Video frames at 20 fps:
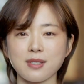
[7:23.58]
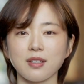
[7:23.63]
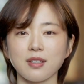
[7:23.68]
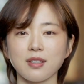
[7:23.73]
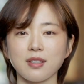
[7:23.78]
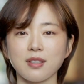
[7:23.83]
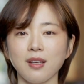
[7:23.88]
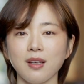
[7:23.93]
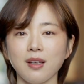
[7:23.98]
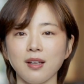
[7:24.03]

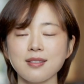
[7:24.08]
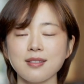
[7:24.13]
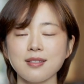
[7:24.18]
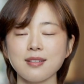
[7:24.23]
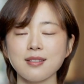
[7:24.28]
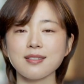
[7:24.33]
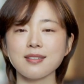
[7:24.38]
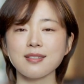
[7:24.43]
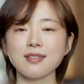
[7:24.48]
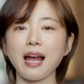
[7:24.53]
laggy
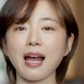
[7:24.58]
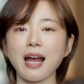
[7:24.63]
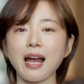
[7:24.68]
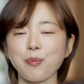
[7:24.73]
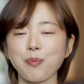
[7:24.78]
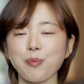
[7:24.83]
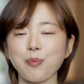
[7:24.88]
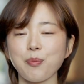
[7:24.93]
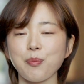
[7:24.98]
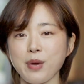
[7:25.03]
because it's on the
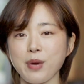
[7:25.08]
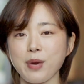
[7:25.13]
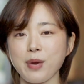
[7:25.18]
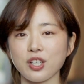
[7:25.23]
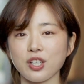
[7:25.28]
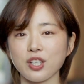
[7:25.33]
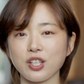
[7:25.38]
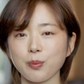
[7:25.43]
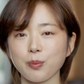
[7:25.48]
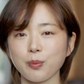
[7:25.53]
virtual
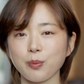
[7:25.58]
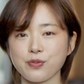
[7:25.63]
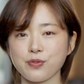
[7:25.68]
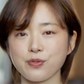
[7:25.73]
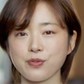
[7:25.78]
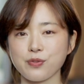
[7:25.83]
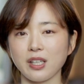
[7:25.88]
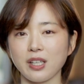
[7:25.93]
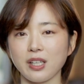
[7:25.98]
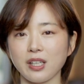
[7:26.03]
machine.
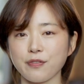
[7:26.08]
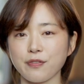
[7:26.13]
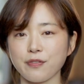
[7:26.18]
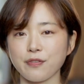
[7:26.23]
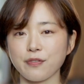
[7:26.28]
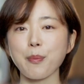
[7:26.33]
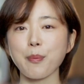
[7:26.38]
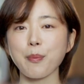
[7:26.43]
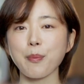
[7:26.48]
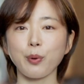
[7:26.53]
But I
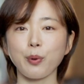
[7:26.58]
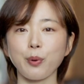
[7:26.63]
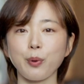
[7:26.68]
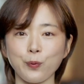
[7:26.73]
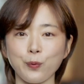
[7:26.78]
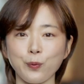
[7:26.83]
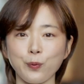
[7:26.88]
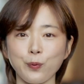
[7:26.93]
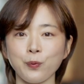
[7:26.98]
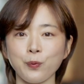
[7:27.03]
do like how
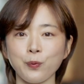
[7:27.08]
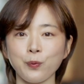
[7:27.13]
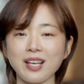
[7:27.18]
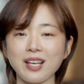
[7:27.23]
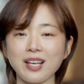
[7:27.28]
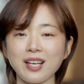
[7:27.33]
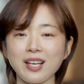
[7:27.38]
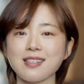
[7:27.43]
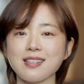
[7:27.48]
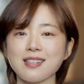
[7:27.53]
they have
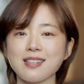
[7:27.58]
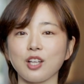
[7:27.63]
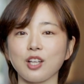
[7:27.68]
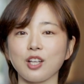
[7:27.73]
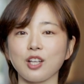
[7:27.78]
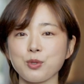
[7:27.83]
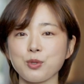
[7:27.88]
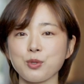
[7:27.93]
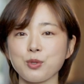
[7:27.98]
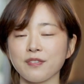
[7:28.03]
everything laid
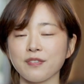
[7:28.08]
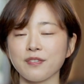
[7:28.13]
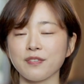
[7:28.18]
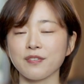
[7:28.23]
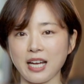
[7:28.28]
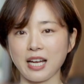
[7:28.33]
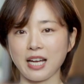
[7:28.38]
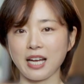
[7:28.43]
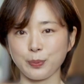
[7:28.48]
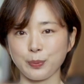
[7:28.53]
out here
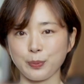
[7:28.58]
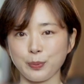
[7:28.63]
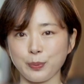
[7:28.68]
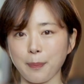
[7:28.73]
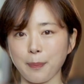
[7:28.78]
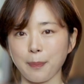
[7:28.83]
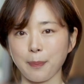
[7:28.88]
with the uh,